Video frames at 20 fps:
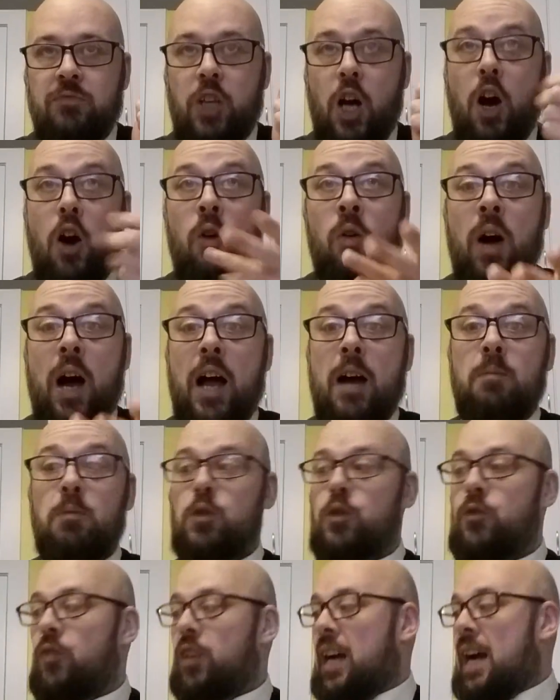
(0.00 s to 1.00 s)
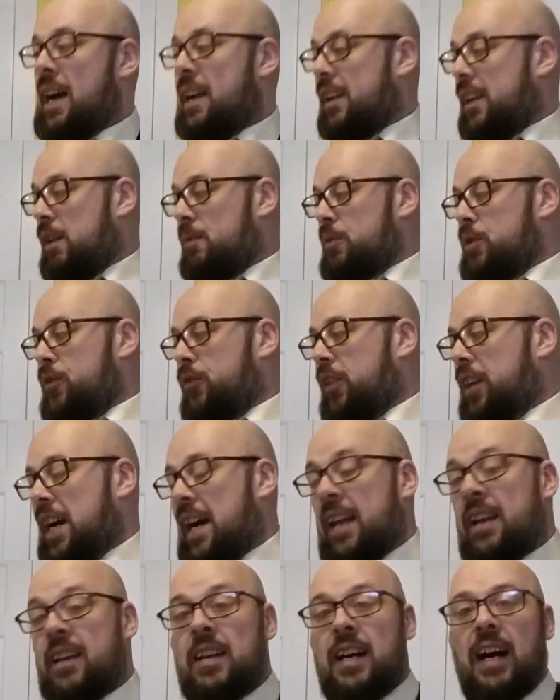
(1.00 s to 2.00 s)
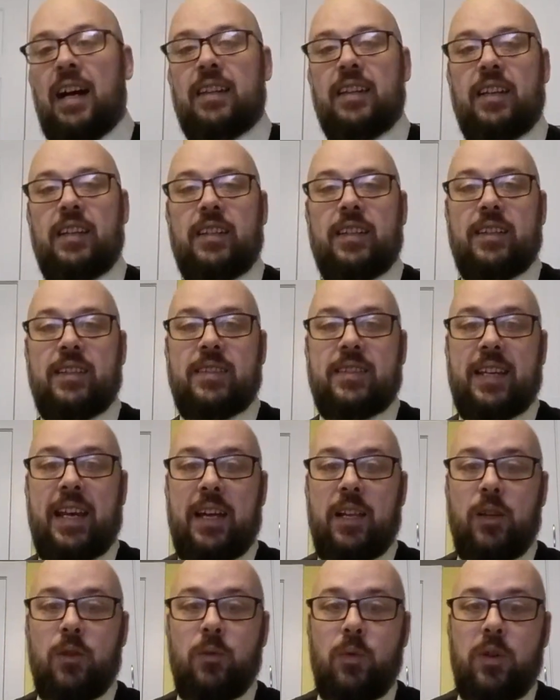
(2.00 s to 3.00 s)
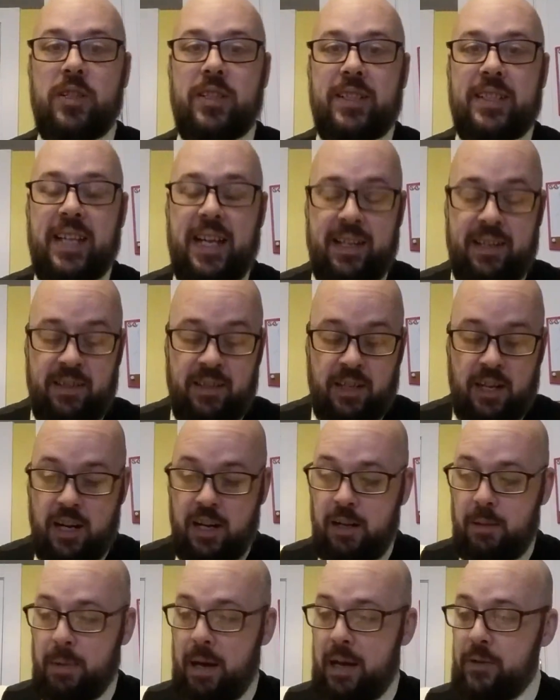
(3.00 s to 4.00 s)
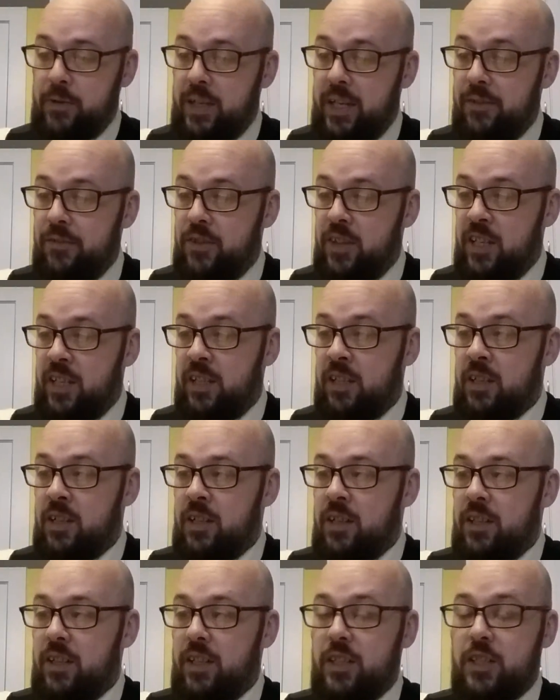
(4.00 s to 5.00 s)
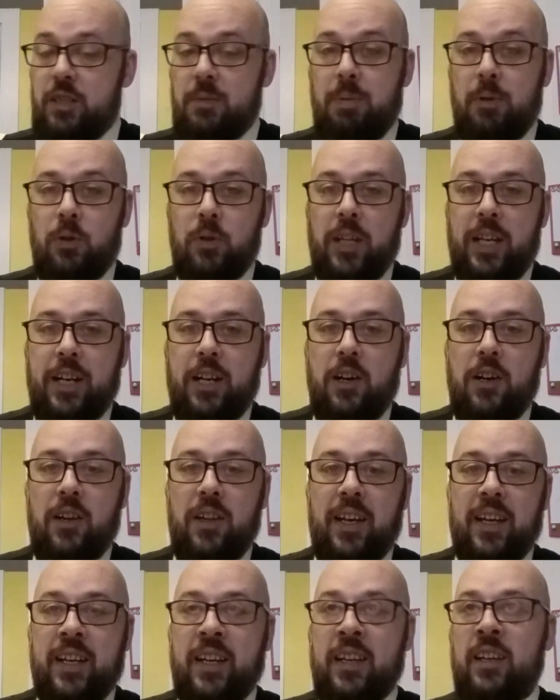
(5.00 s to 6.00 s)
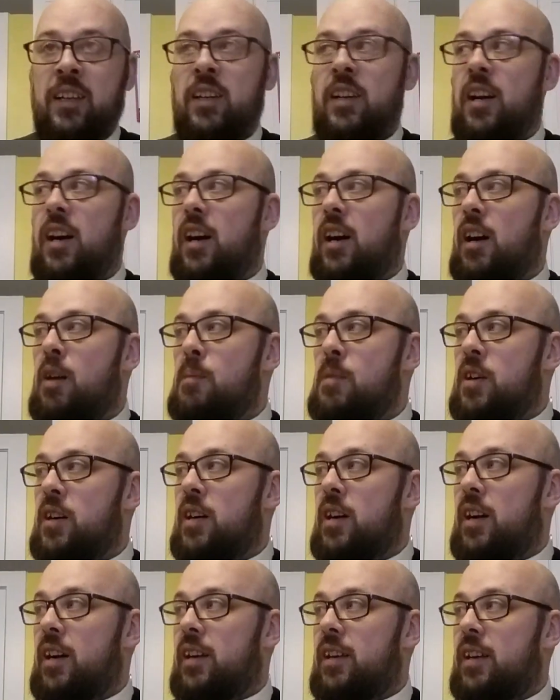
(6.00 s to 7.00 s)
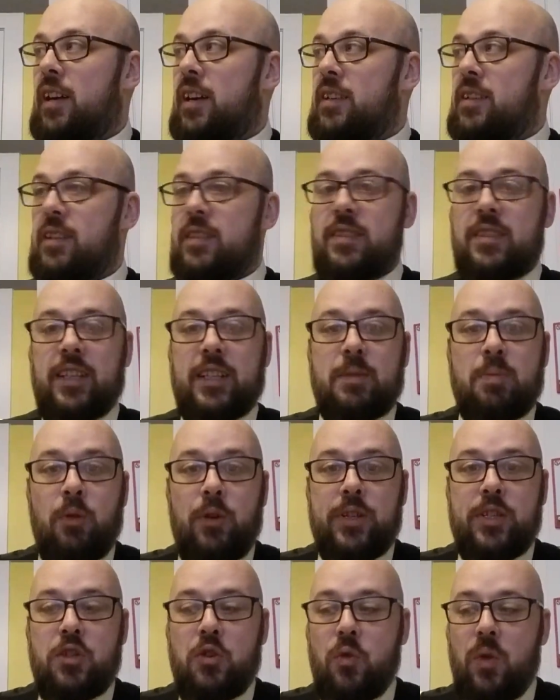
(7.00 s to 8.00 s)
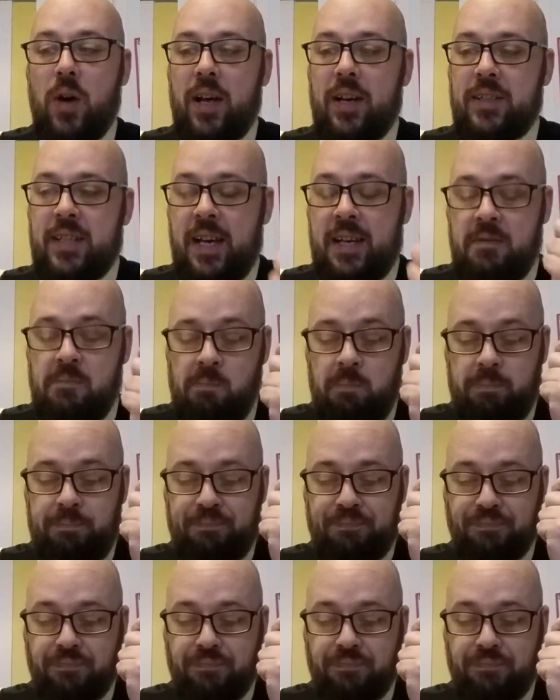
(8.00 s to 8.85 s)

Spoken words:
Oh, I almost forgot. On the scale of 1 to 10, I would give the chipotle garlic a 6.2 out of 10,